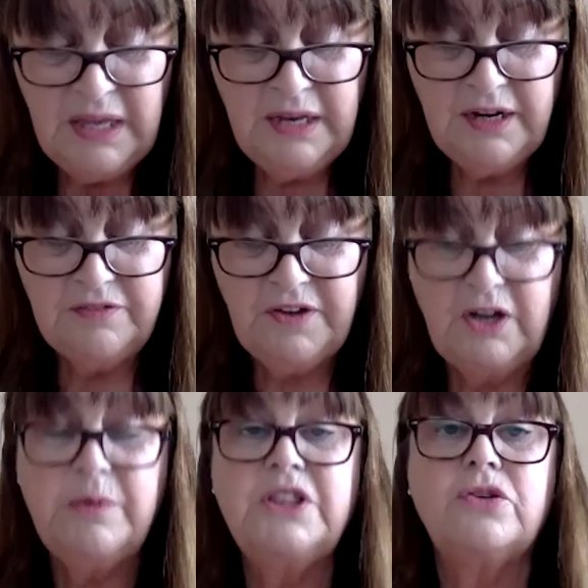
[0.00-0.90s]
Now,
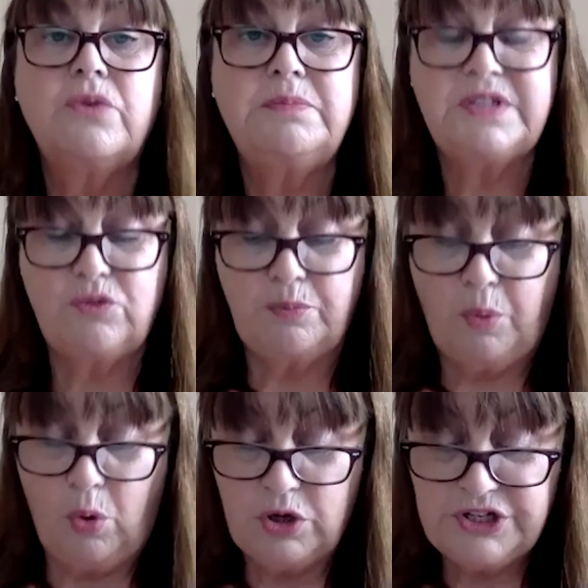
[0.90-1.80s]
following the Grimson
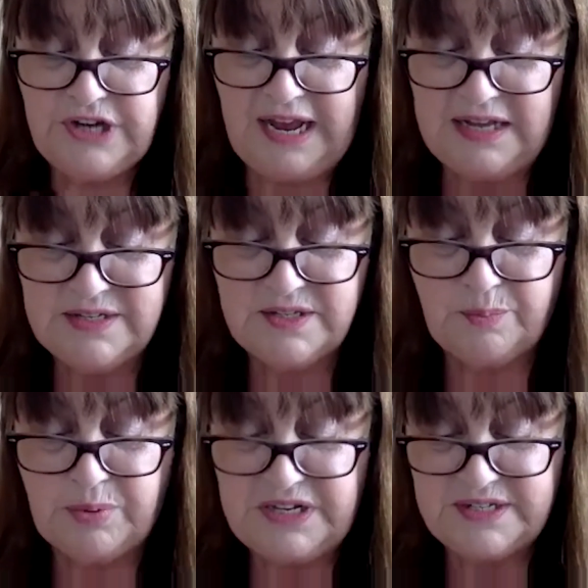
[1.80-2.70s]
report, as the
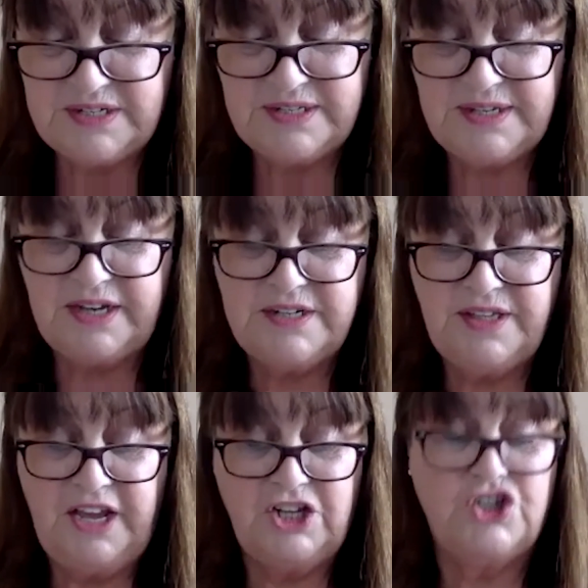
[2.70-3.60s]
President said,
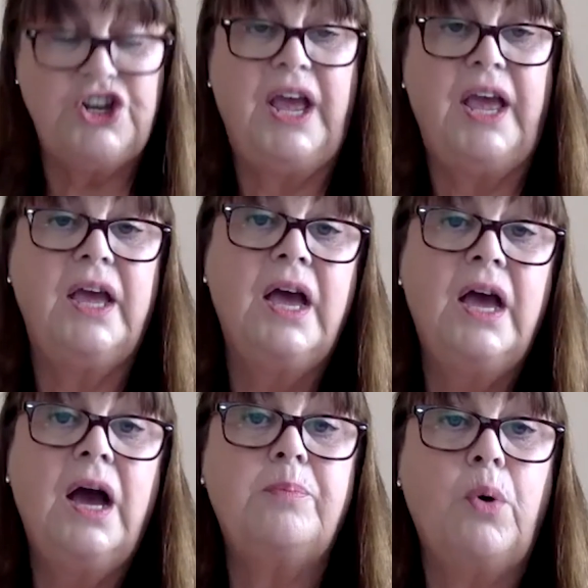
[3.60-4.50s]
the HEA
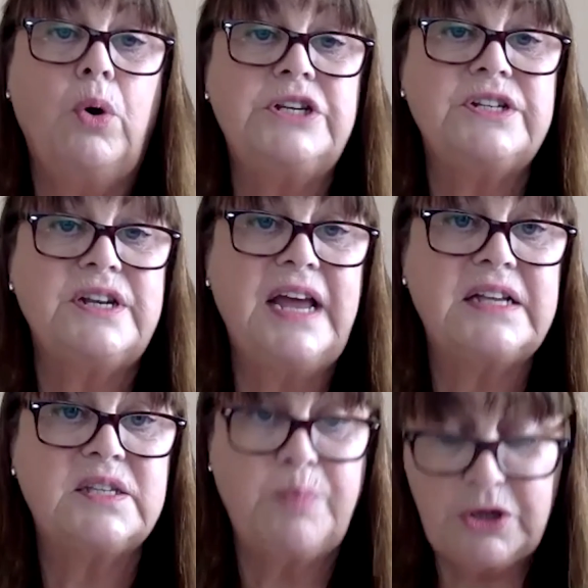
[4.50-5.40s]
appointed an
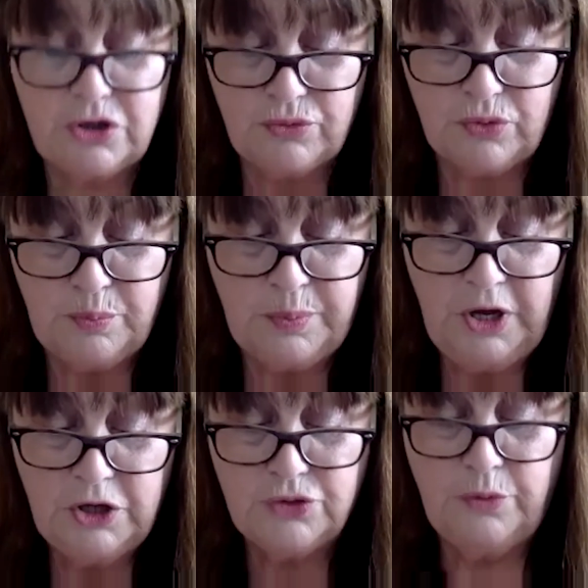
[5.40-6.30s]
expert group
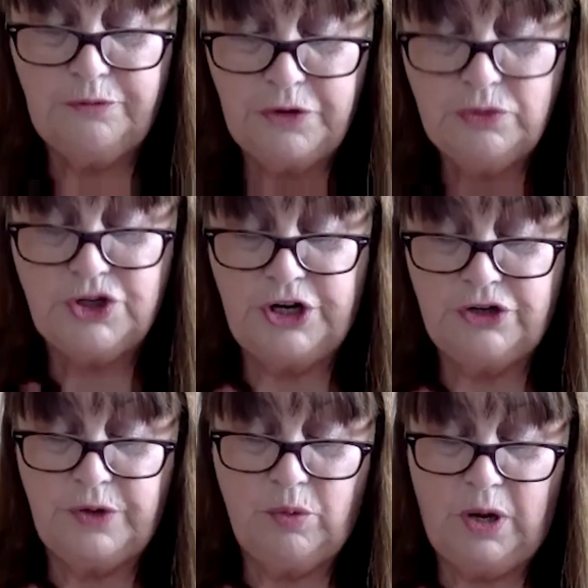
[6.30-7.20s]
to review
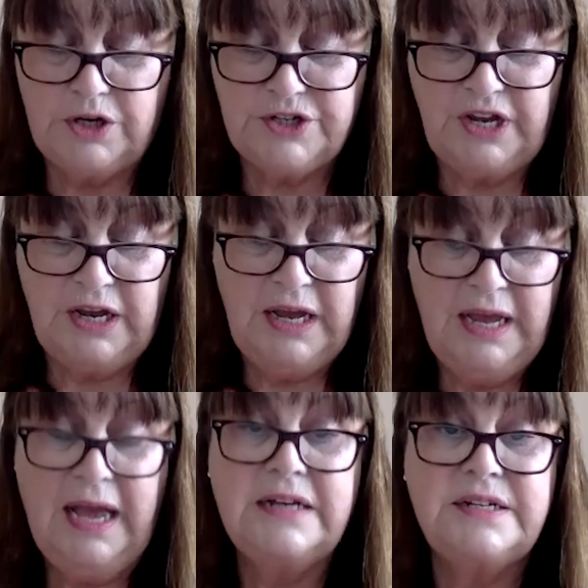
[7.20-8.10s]
gender equality,
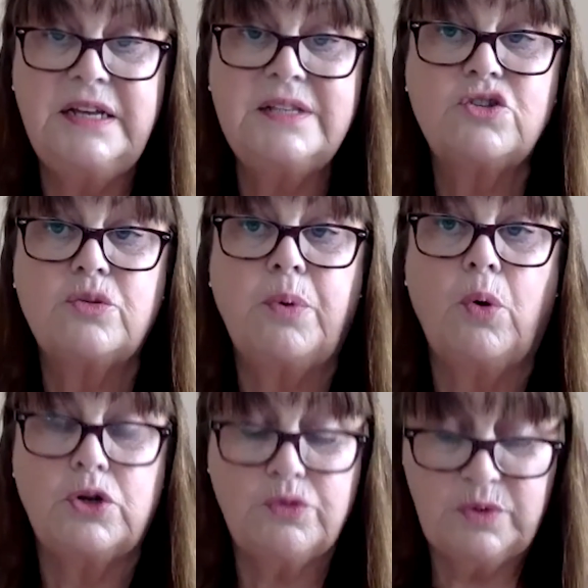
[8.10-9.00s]
and its
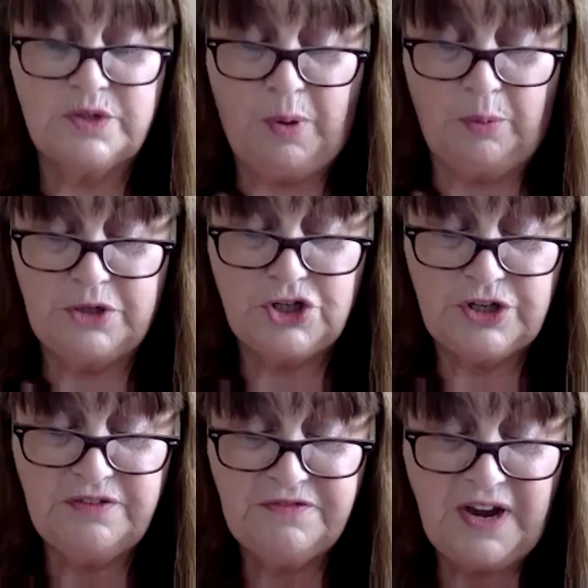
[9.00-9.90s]
report was
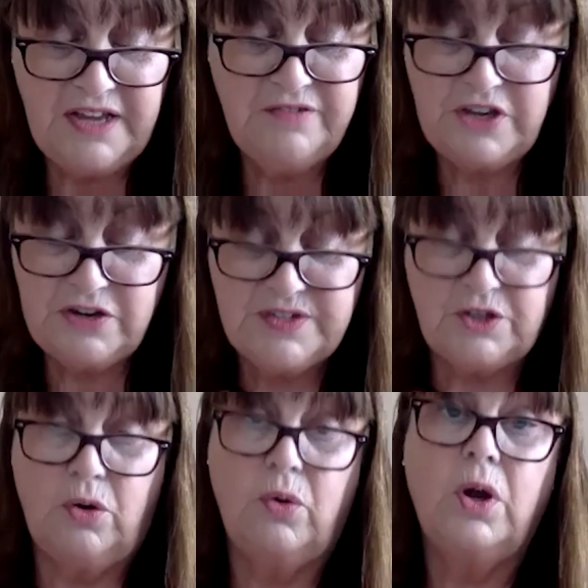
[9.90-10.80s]
published 5 years
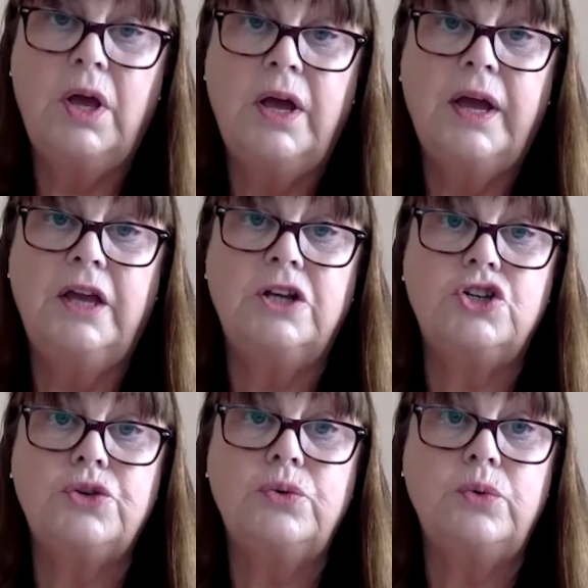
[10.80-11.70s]
ago in
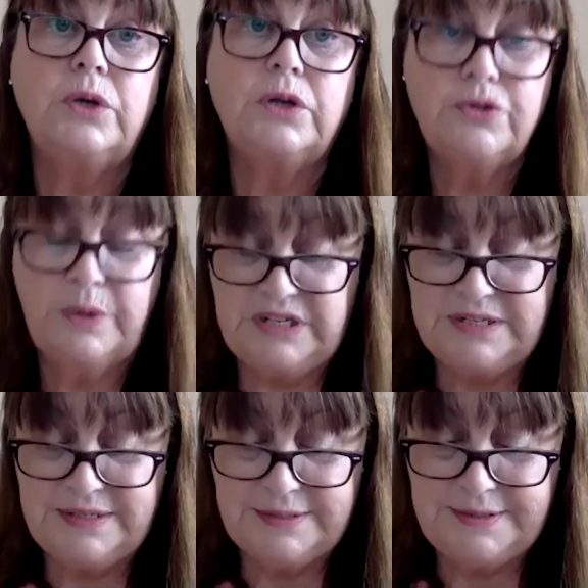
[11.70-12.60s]
June
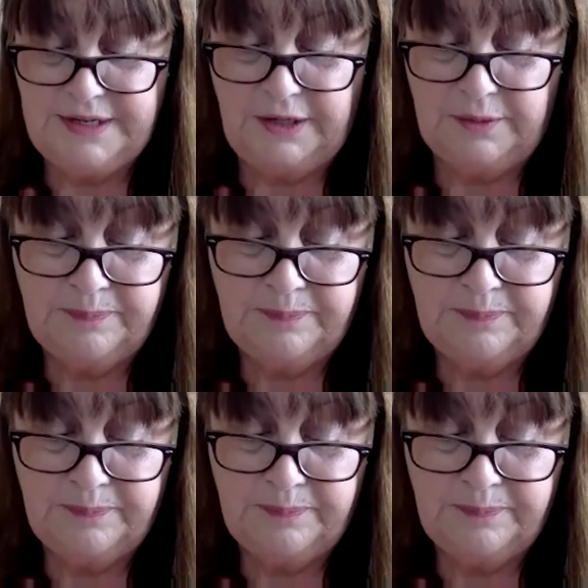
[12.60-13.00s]
2016.